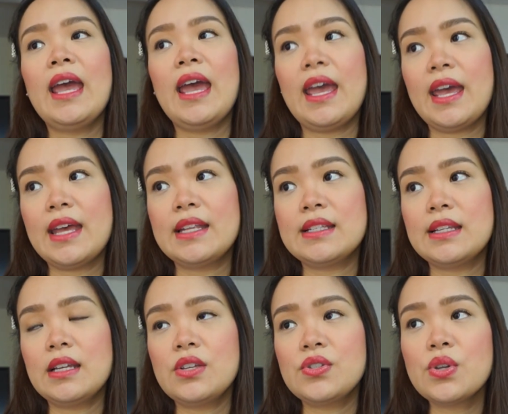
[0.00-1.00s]
And
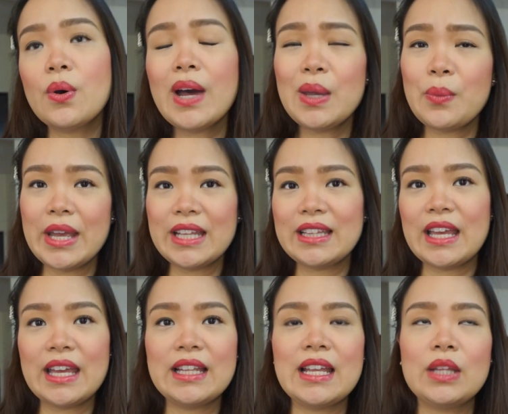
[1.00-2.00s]
so I
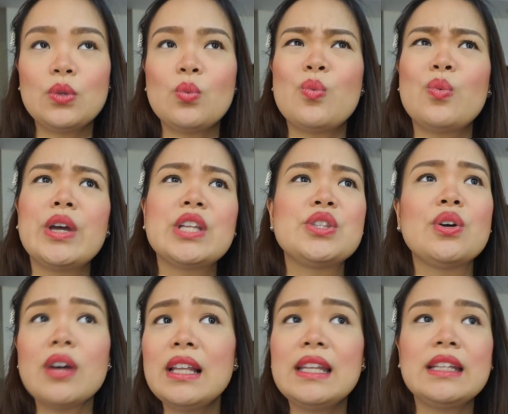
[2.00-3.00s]
waited. It
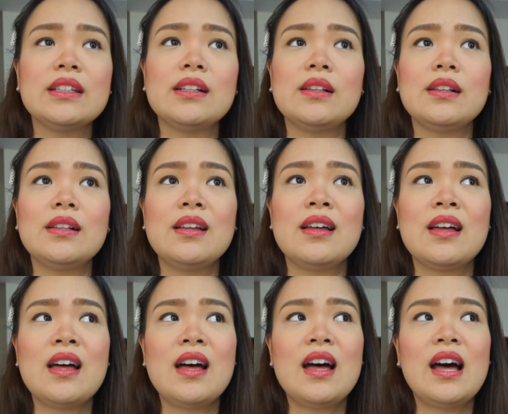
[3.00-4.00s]
took a little
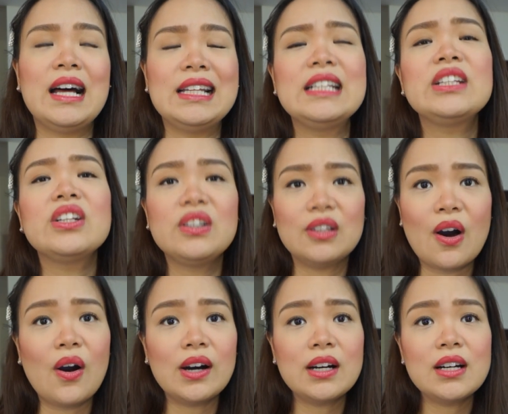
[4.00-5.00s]

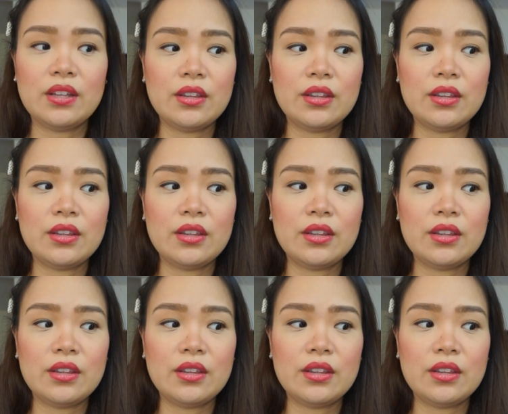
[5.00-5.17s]
long.